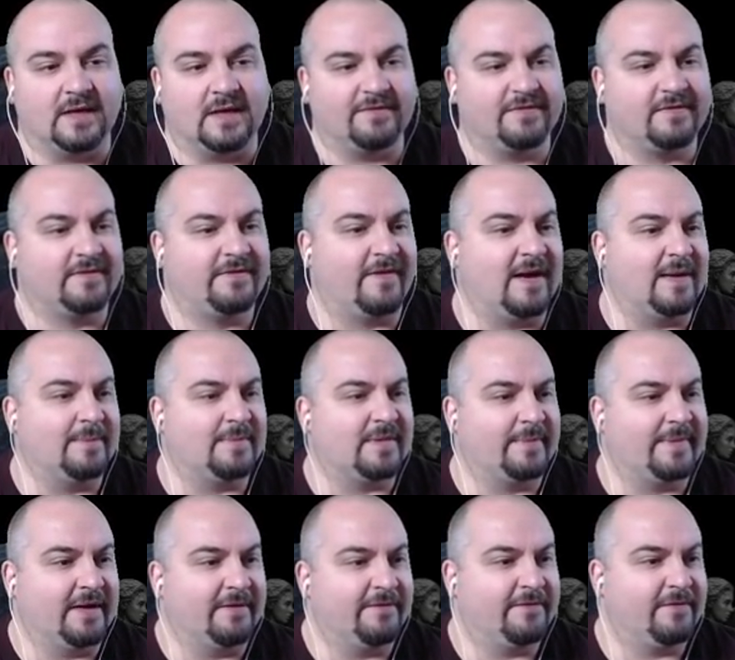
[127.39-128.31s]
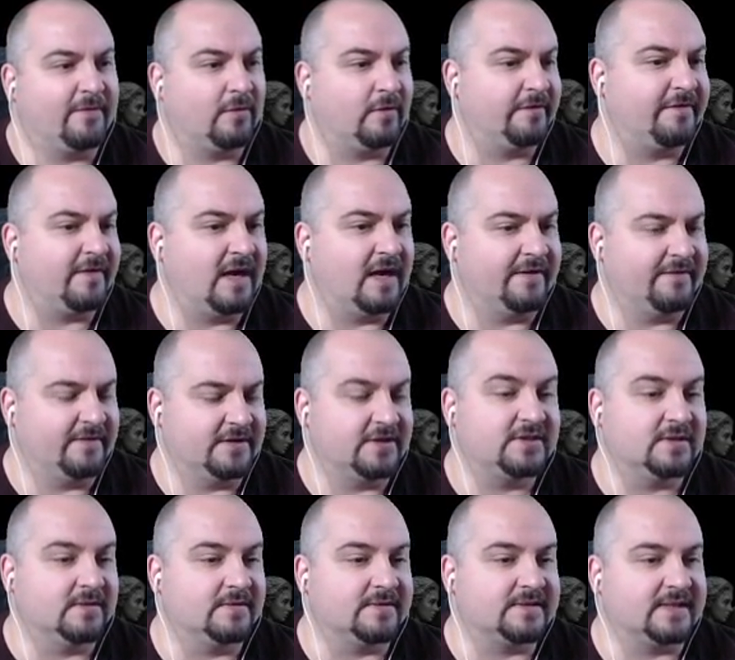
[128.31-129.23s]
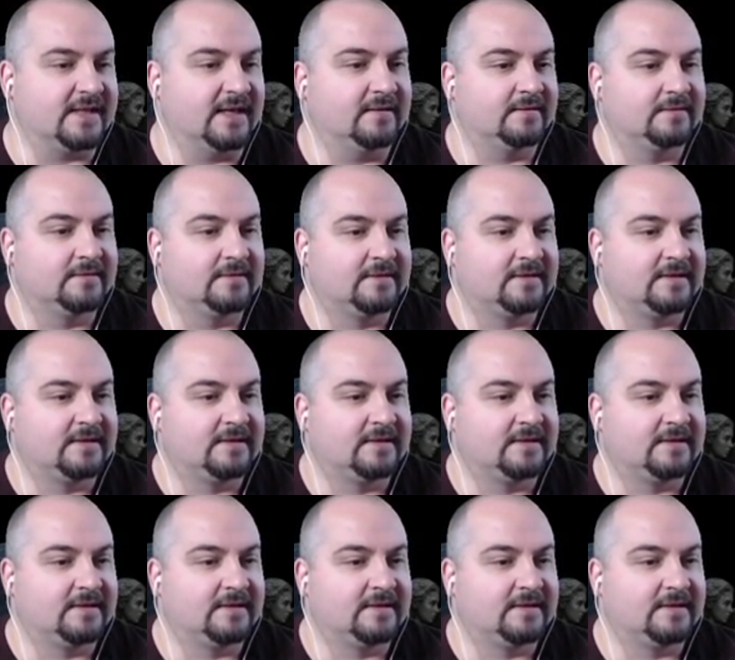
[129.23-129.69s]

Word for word: I've farmed about 4 or 5 of these shields now.